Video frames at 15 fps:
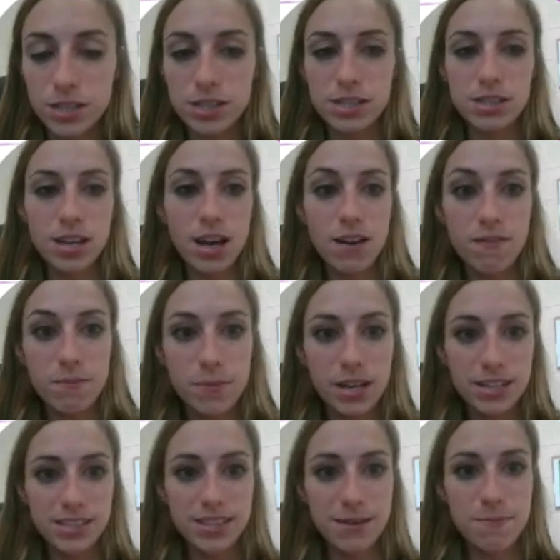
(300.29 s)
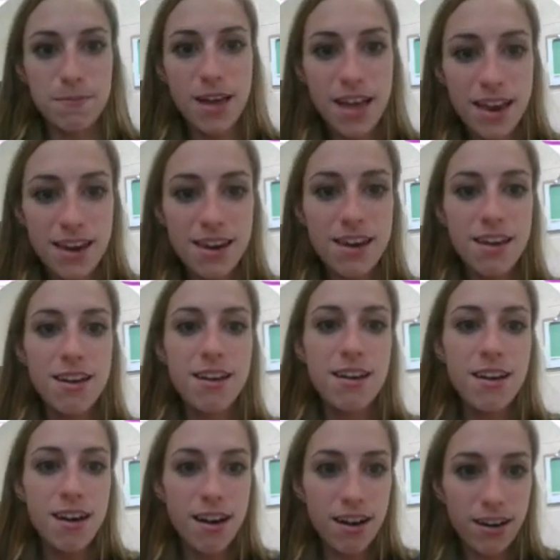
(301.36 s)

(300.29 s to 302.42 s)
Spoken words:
which is Of Mice and Men,